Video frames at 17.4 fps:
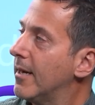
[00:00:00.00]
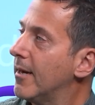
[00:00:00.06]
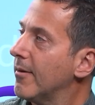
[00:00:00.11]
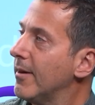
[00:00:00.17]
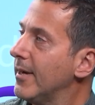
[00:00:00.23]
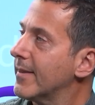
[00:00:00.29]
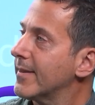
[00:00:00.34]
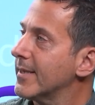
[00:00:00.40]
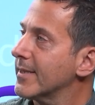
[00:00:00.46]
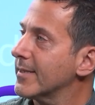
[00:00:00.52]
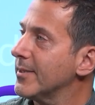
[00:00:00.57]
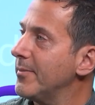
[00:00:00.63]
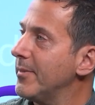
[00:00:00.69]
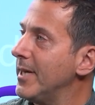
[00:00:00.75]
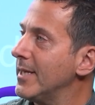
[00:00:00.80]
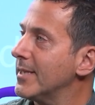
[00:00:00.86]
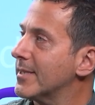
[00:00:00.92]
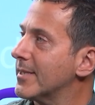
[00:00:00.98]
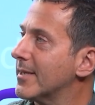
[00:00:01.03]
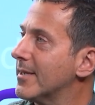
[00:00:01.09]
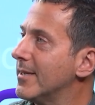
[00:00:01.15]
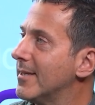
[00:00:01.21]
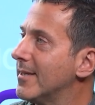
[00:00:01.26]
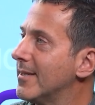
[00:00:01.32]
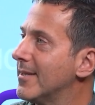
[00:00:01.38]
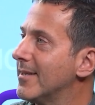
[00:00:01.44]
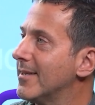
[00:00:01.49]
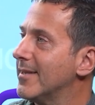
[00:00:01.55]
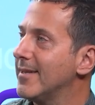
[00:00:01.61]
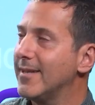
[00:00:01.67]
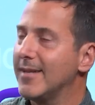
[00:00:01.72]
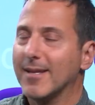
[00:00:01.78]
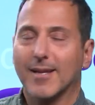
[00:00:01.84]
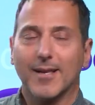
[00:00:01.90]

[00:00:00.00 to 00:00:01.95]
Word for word: All right. Thanks so much. Absolutely.